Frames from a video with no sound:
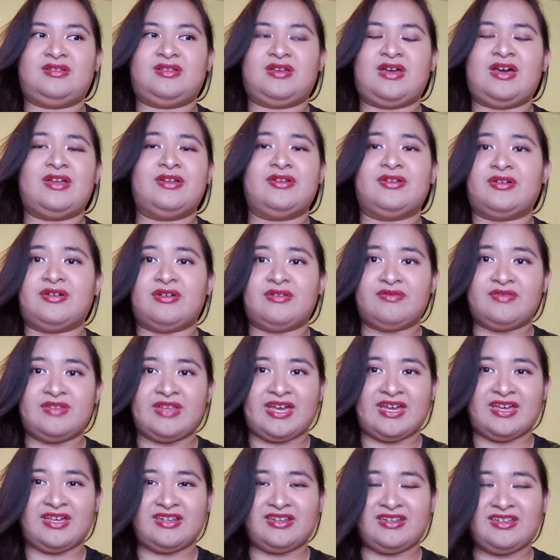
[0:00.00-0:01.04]
I don't know, if
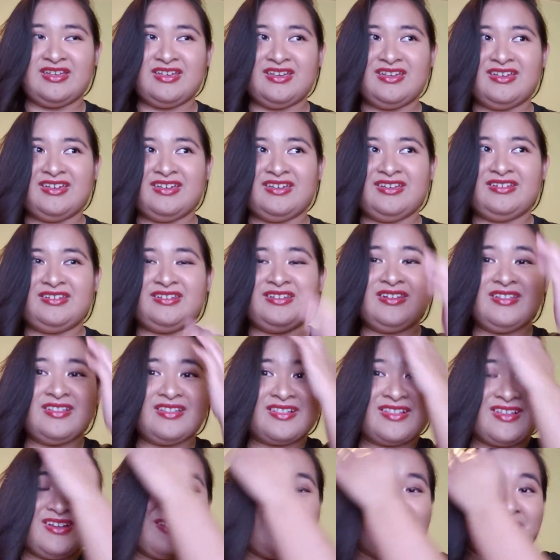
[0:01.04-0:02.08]
that didn't
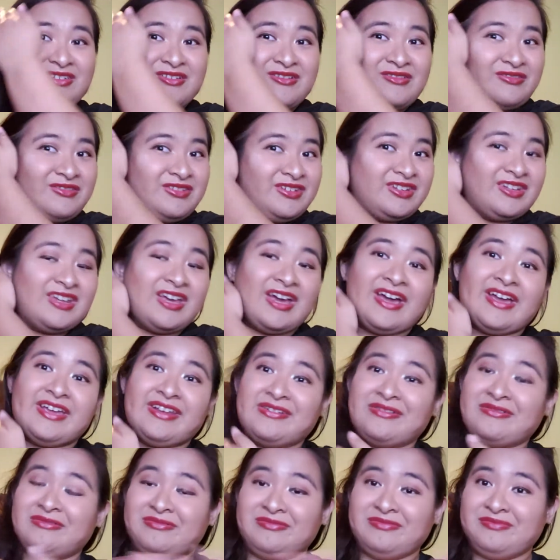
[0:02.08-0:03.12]
scare you, then I
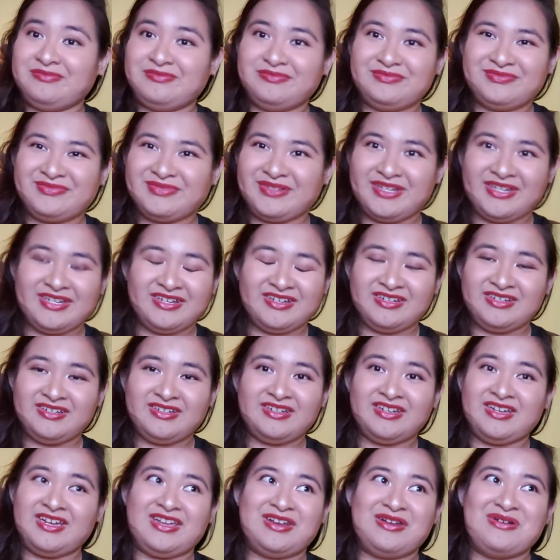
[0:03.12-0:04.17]
don't
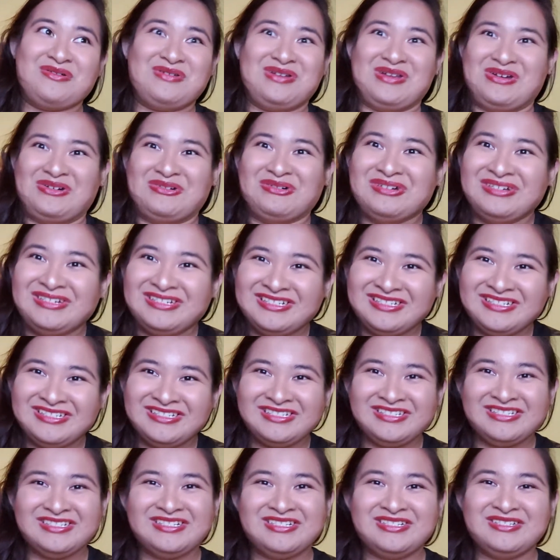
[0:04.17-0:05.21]
know.
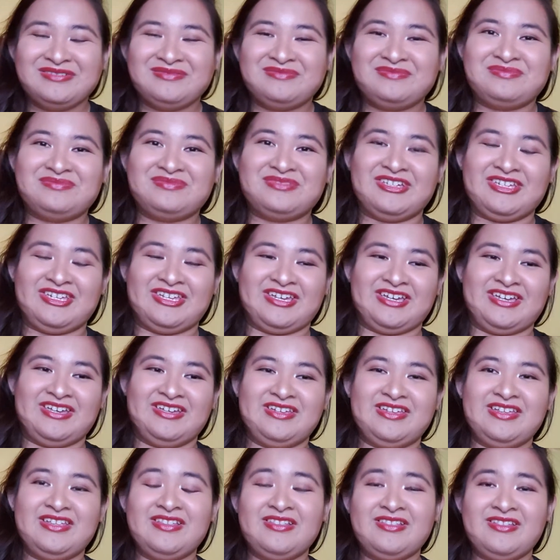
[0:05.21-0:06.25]
But yeah,
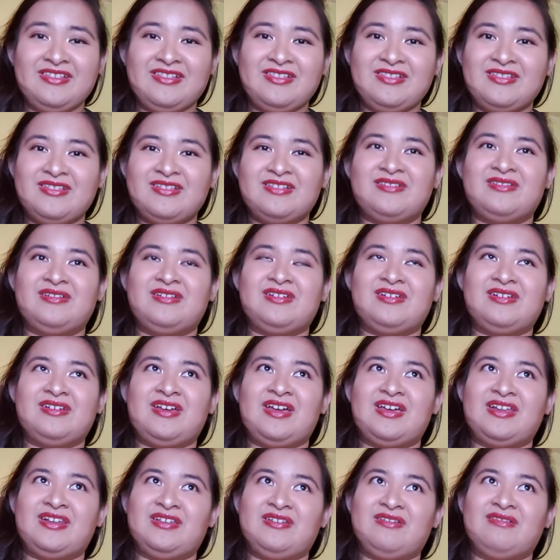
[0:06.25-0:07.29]
it did
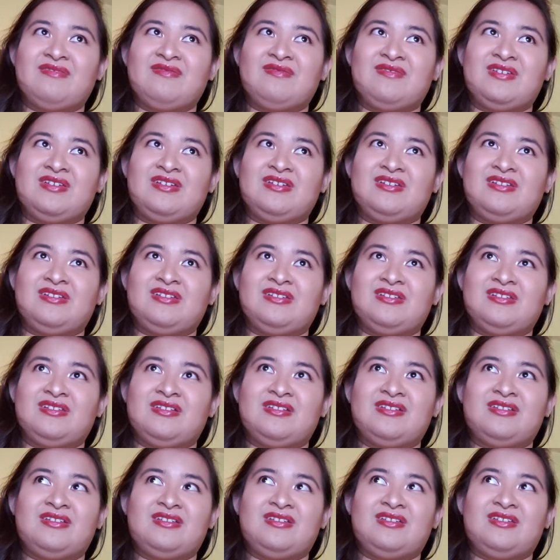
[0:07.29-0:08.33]
kind of
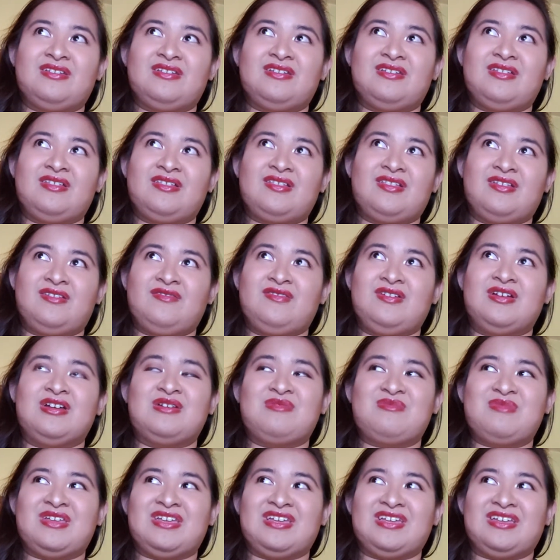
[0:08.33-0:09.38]
instill fear
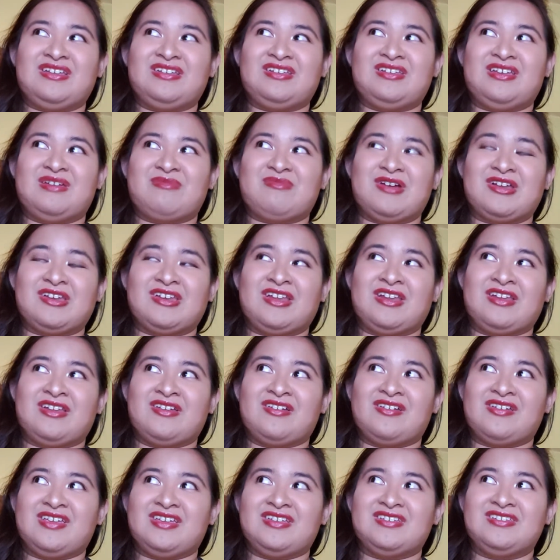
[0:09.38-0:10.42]
in me to get pregnant at a
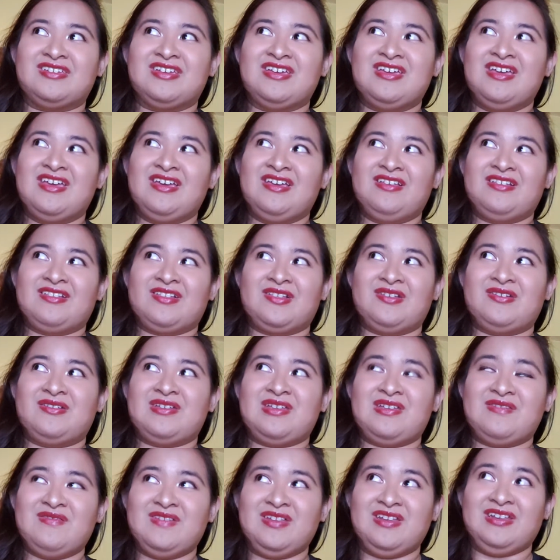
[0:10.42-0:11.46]
young age. So
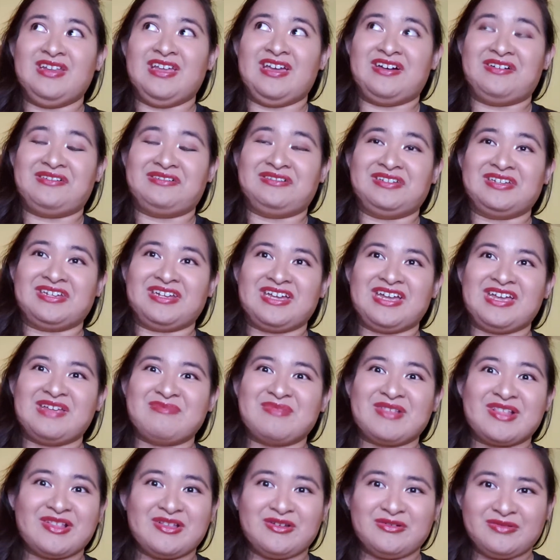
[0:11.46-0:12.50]
even now, like, I'm
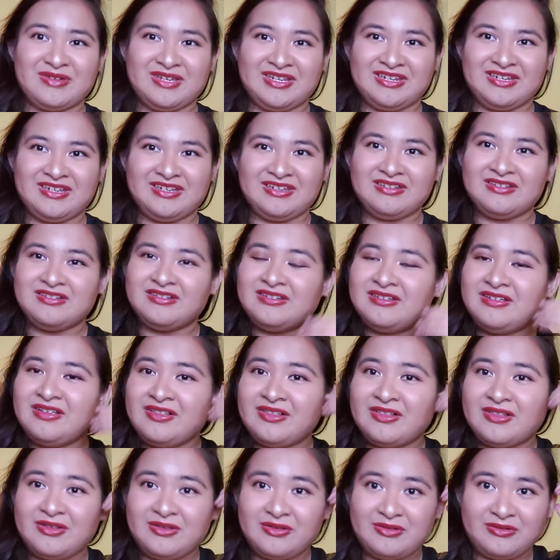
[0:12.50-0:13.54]
still waiting
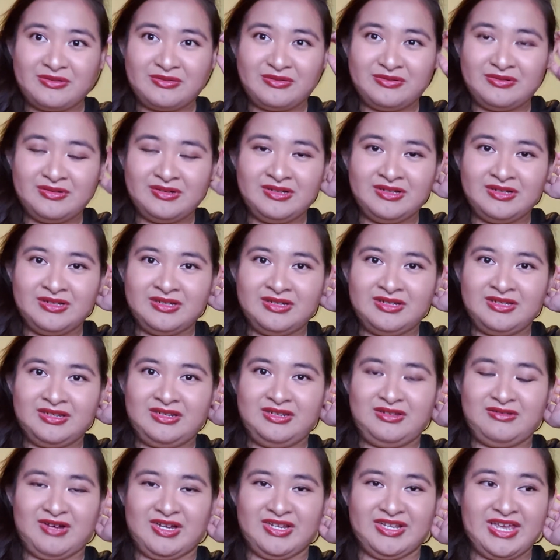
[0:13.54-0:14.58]
to
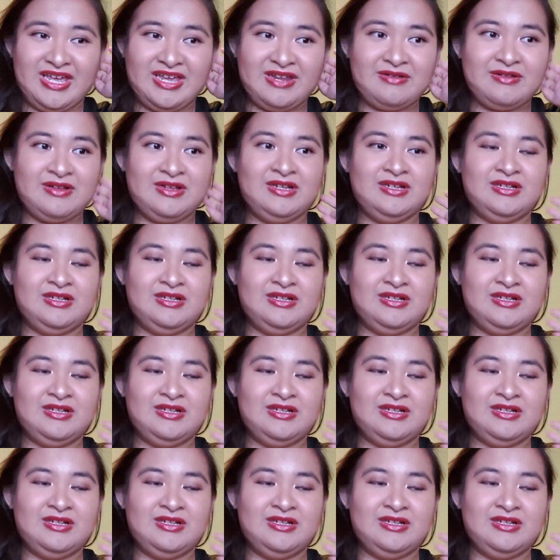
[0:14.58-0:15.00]
do all that.